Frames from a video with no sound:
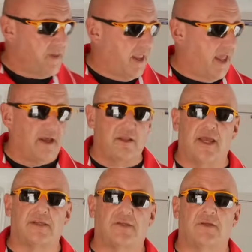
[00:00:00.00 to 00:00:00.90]

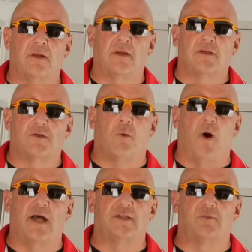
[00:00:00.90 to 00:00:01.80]
ALS
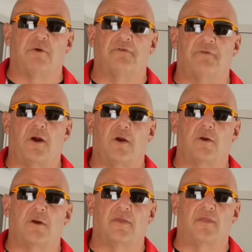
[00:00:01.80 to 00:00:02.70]
squads
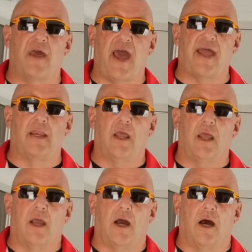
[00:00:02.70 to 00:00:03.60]
prefer that
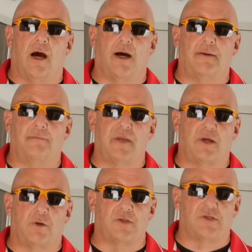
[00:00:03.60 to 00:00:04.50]

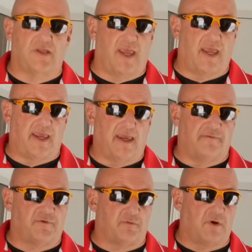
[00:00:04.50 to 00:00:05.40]
because
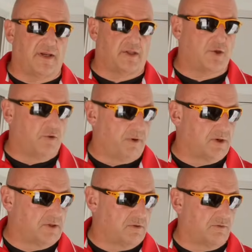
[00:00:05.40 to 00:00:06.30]
if they're running a
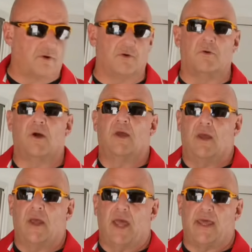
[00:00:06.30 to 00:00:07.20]
2-person crew
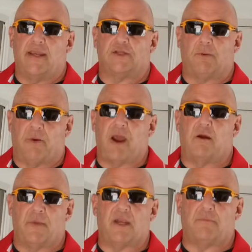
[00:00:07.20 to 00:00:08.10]
and it's a
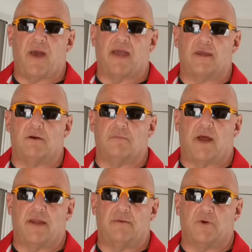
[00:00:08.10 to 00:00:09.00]
paramedic back here
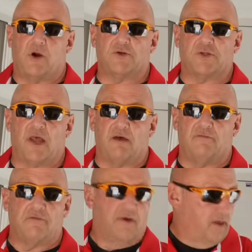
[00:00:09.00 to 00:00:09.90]
by him or
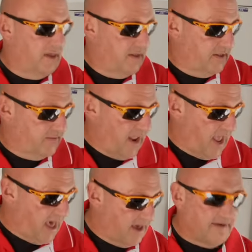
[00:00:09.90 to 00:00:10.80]
herself, they
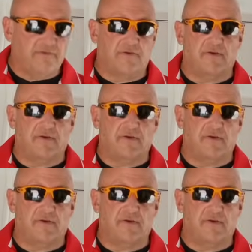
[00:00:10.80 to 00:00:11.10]
have